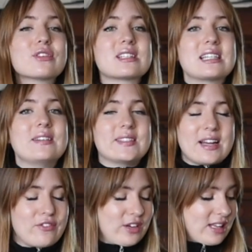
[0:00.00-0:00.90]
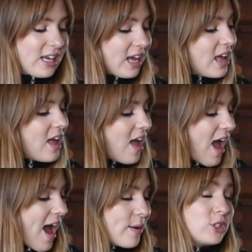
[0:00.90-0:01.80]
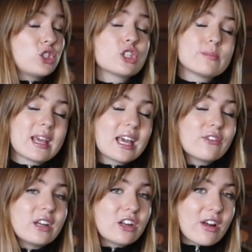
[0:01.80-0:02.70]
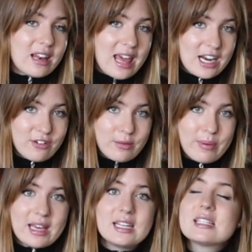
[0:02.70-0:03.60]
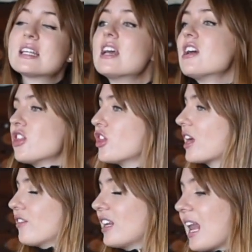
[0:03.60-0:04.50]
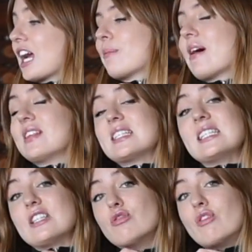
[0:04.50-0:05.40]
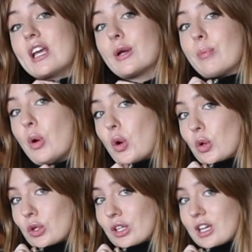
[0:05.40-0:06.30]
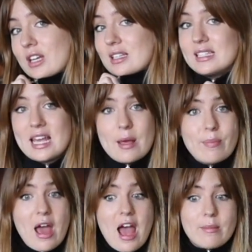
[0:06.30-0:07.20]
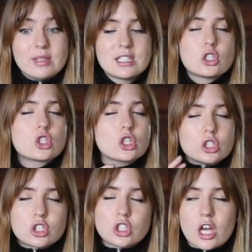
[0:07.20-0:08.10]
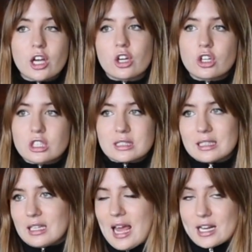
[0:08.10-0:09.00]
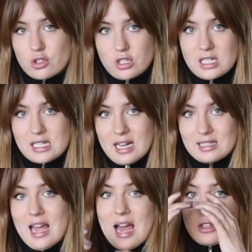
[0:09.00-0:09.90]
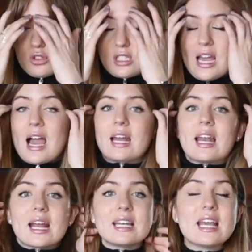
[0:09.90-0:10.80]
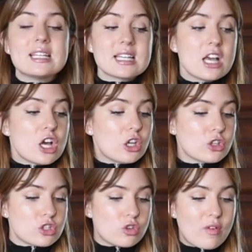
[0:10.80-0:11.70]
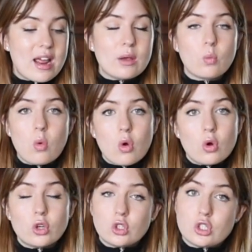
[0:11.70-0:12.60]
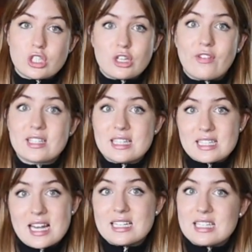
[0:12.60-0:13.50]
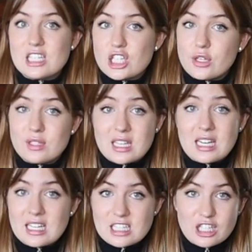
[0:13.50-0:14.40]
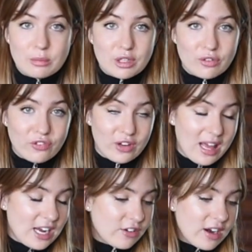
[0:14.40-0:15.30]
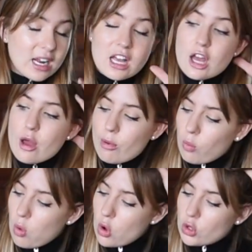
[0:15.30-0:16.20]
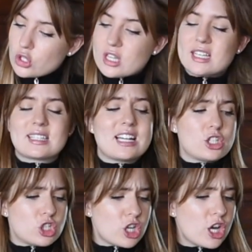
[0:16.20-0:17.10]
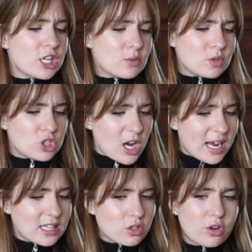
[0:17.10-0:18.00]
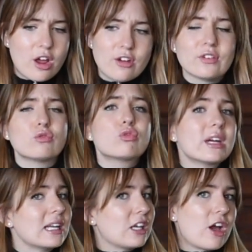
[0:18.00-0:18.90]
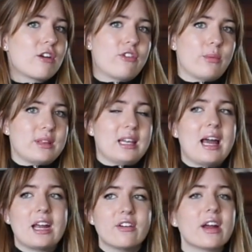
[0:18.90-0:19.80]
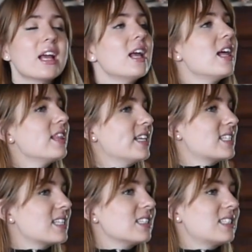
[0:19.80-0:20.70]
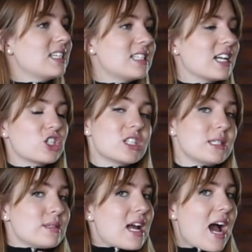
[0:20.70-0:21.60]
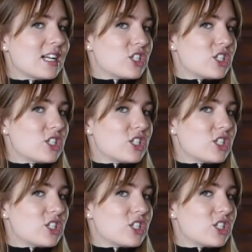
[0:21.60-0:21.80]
on the sleeves and everything, which does make it a really great layering piece. The thing that I really like about this is the ring pull zip. Such a good little extra detail to add onto your high neck knit. Looks great worn under stuff. As I've said, it's so skinny, it's going to be good for layering. But worn under things like shirts with jackets on over, really go for it with the layering. This little detail just seems to add